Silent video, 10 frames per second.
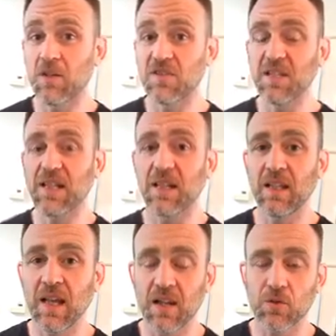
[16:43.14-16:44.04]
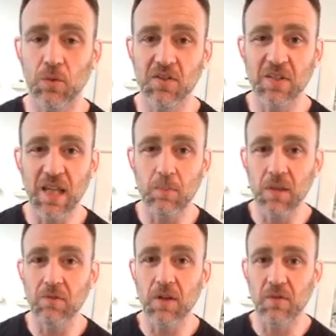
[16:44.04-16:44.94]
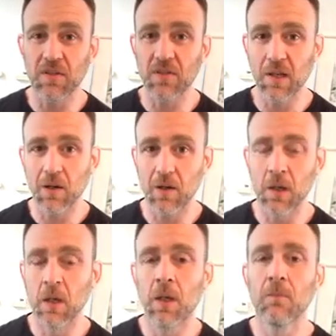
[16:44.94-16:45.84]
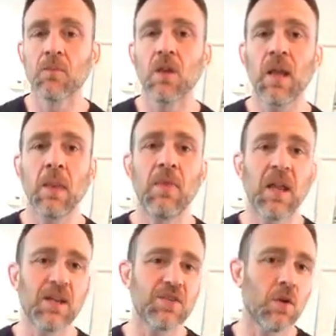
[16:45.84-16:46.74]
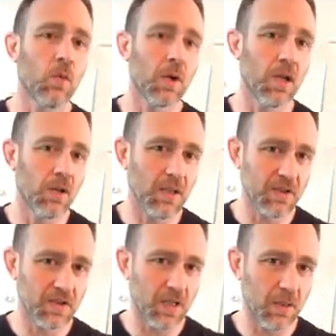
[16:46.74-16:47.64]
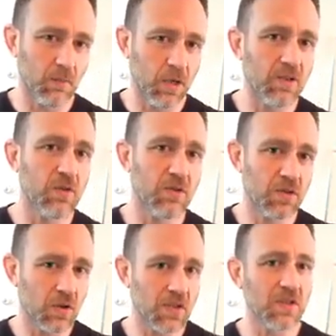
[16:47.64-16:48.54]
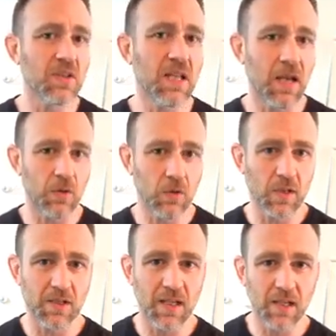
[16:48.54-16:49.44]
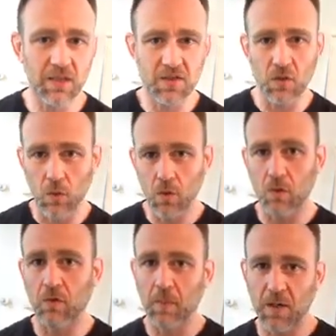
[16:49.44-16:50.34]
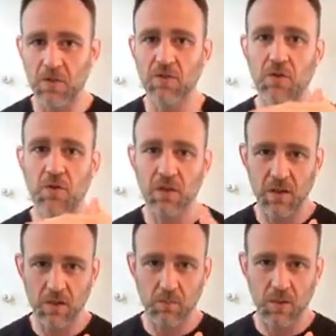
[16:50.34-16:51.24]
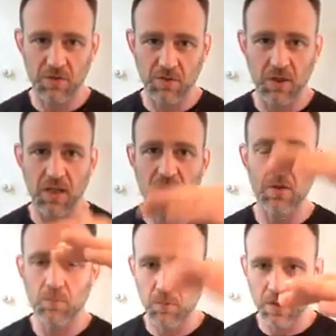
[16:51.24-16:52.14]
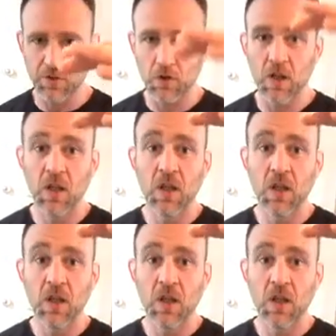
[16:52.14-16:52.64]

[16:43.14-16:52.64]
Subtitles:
seeking the actual escape, even if it's there. And then I start working on the escape, right? So you can start to see how you can take this in order of posture connection, pressure.